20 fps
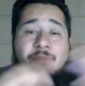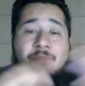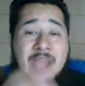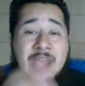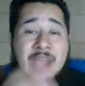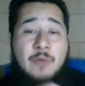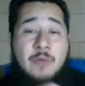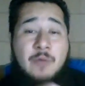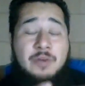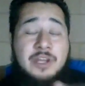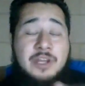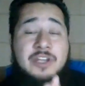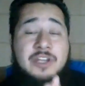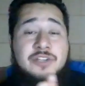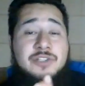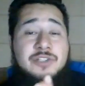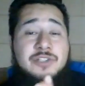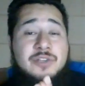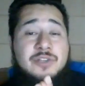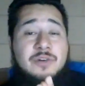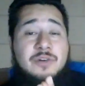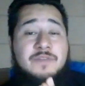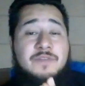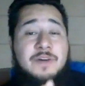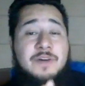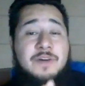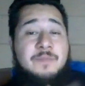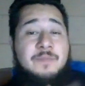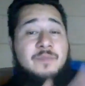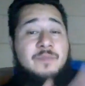Now we're going to do two of
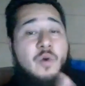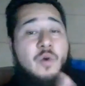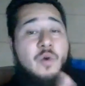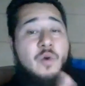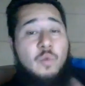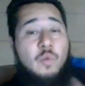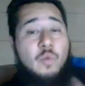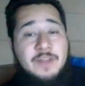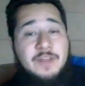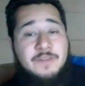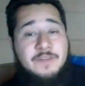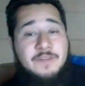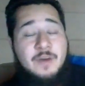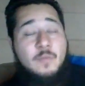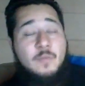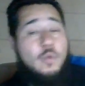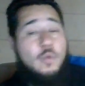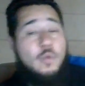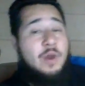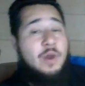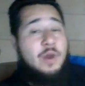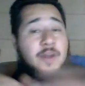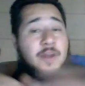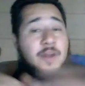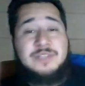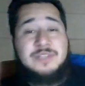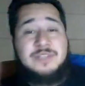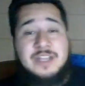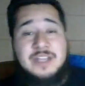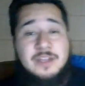them. One of them,
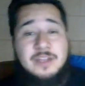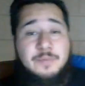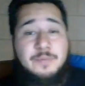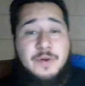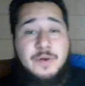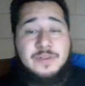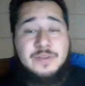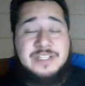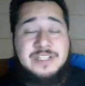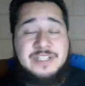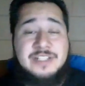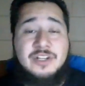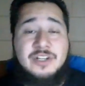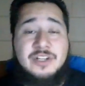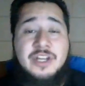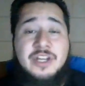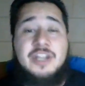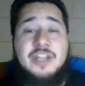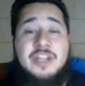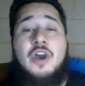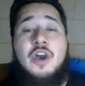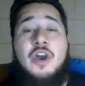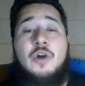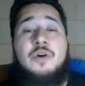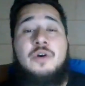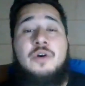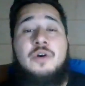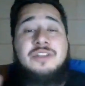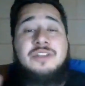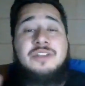100% of the proceeds are going to
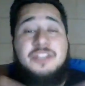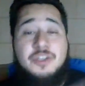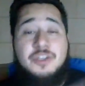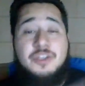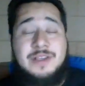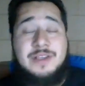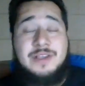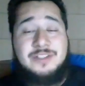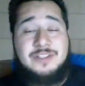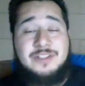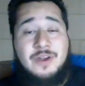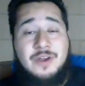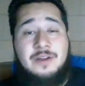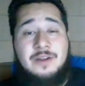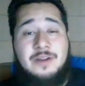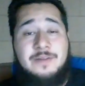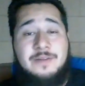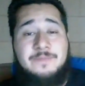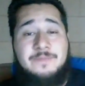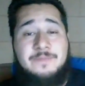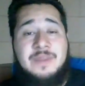go to US Ark.